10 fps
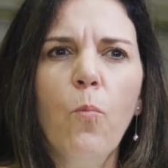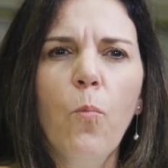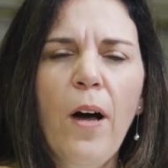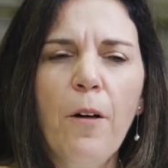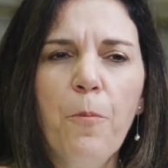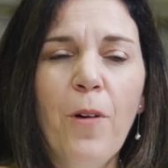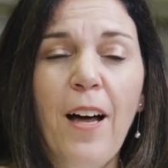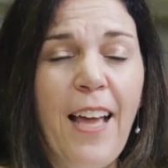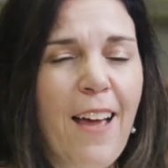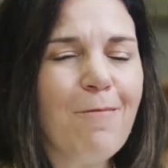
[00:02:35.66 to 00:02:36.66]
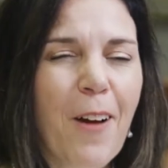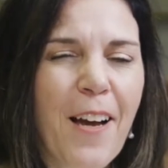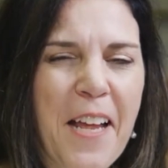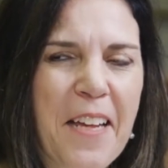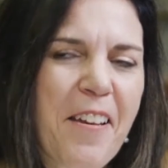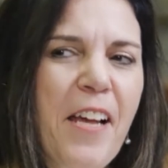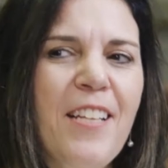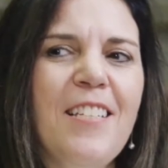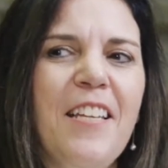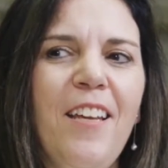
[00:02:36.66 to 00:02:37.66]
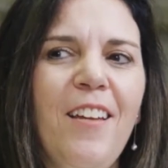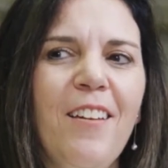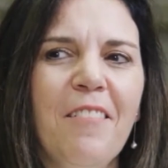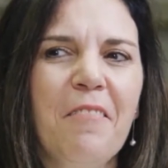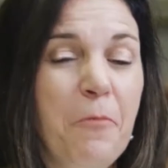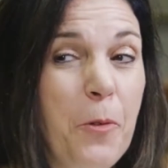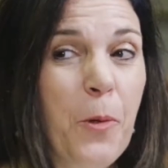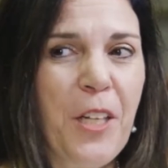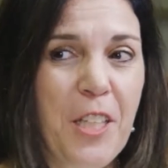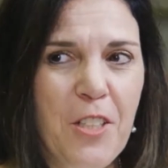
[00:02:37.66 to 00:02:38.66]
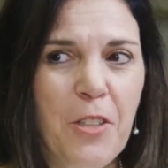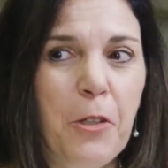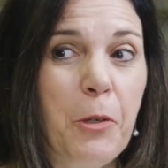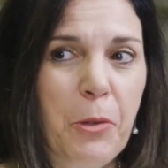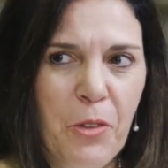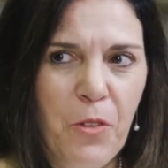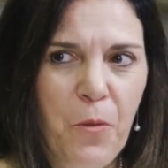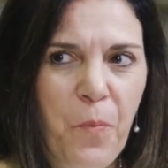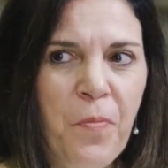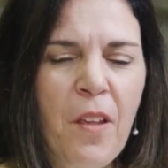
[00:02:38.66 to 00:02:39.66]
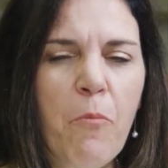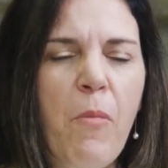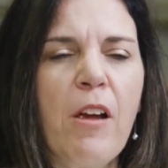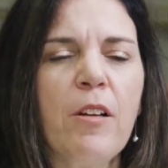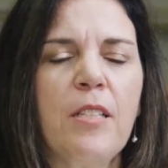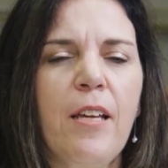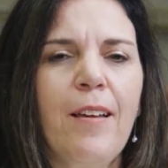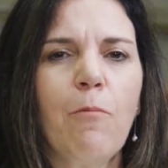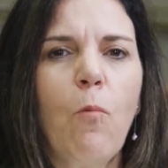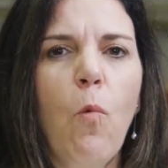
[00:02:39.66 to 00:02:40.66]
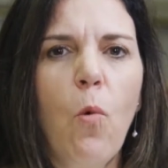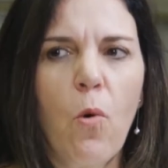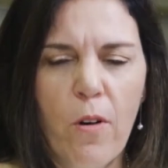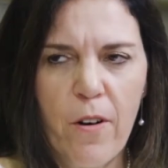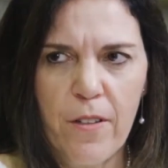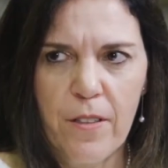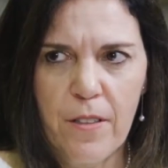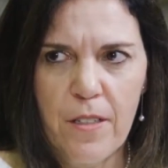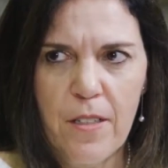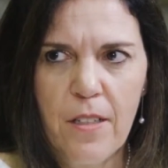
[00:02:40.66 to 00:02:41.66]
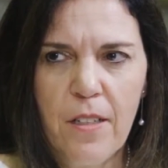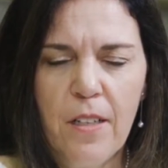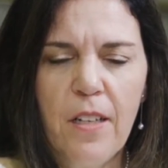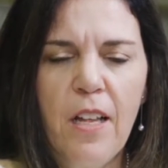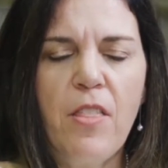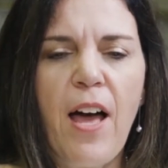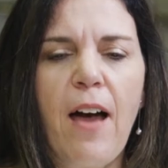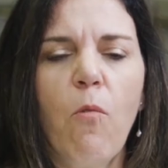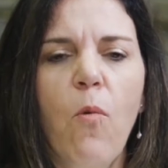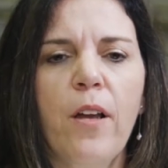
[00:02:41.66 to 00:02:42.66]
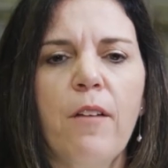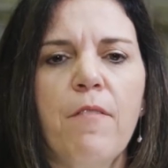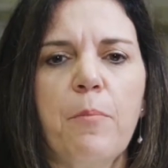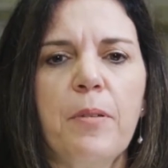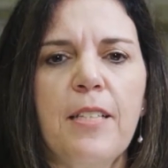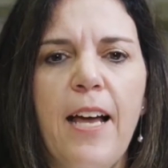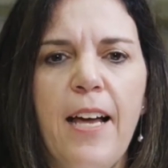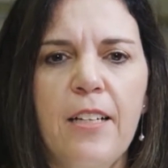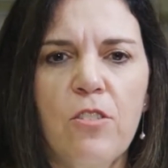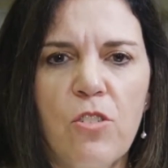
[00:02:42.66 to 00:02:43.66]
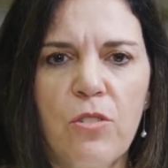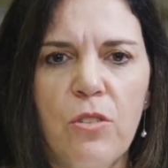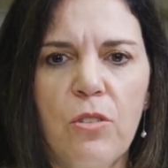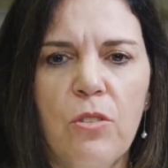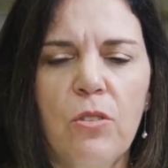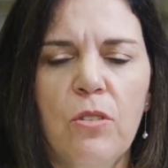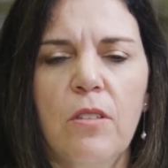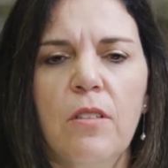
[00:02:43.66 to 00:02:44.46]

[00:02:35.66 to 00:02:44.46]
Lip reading: Well, again, writing in 1942, Maritain warned that one of the potential